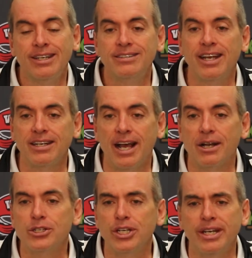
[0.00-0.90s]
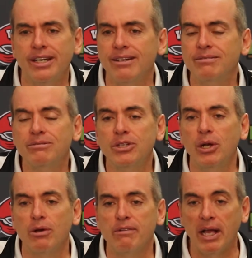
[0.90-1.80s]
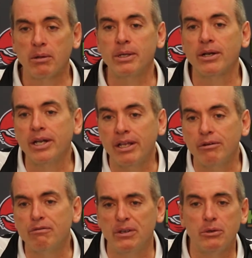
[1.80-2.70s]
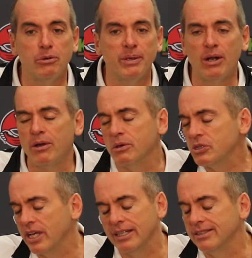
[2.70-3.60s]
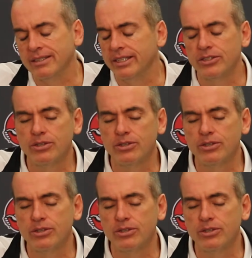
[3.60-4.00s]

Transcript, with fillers: technology and you know availability of film and all those kinds of things.